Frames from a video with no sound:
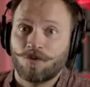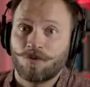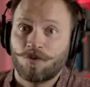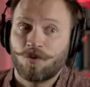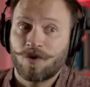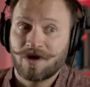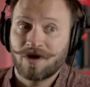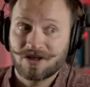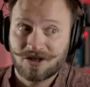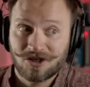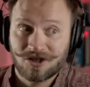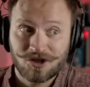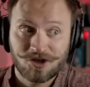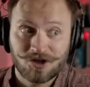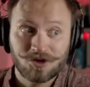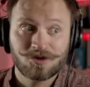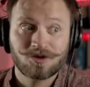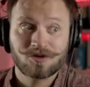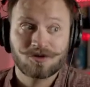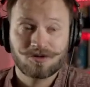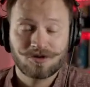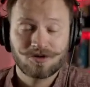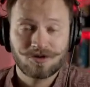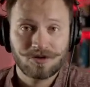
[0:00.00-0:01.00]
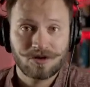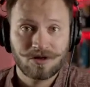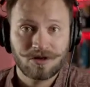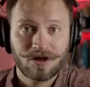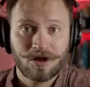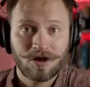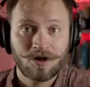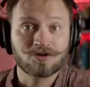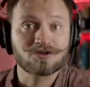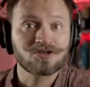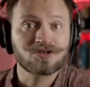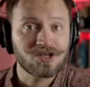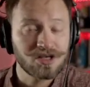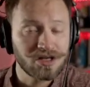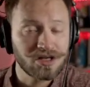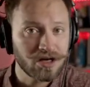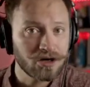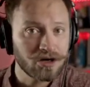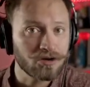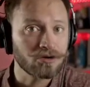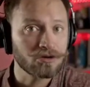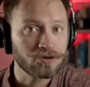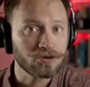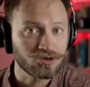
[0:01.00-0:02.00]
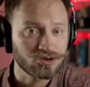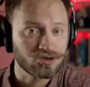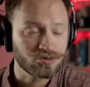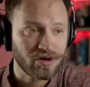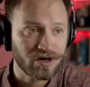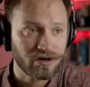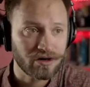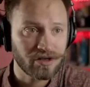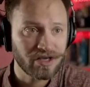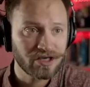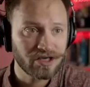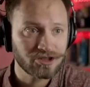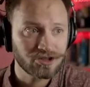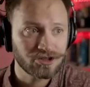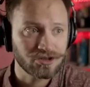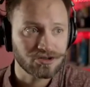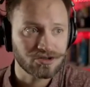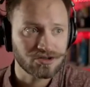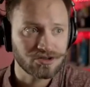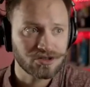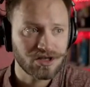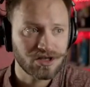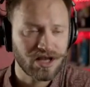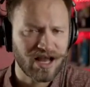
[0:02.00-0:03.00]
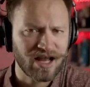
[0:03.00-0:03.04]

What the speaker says: We should consider all those variations.